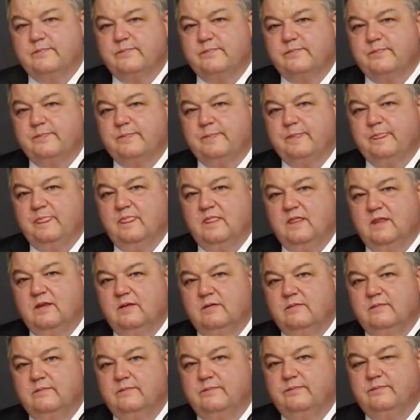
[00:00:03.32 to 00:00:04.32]

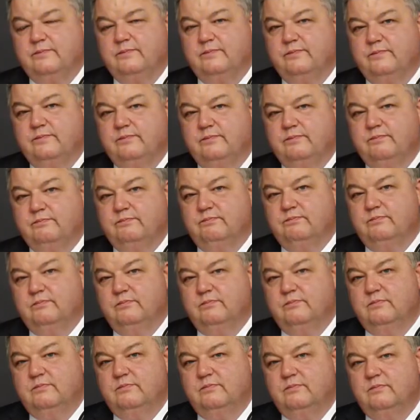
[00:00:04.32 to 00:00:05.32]

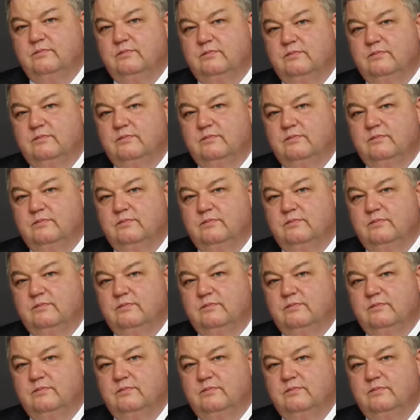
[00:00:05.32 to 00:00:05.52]
The person shown says nothing.